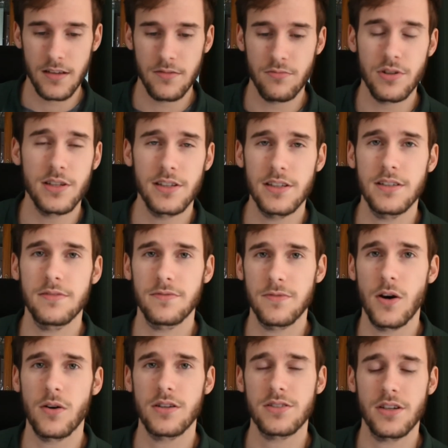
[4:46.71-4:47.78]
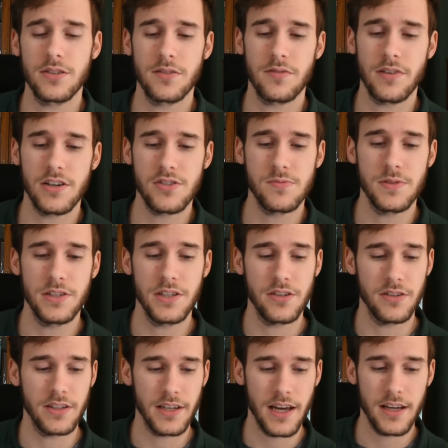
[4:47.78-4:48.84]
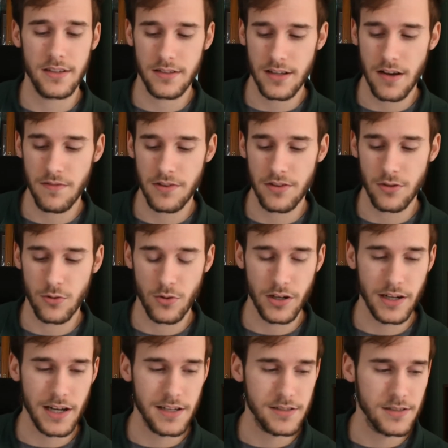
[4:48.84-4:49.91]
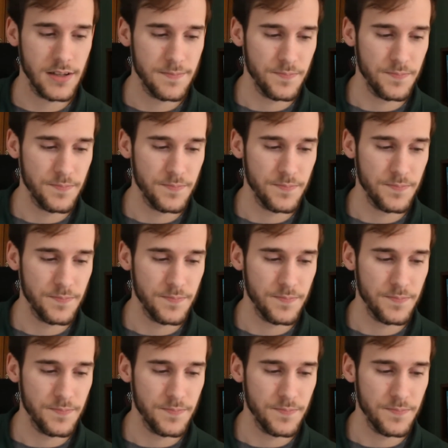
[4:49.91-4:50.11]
Really focus on your freshman year and get everything organized.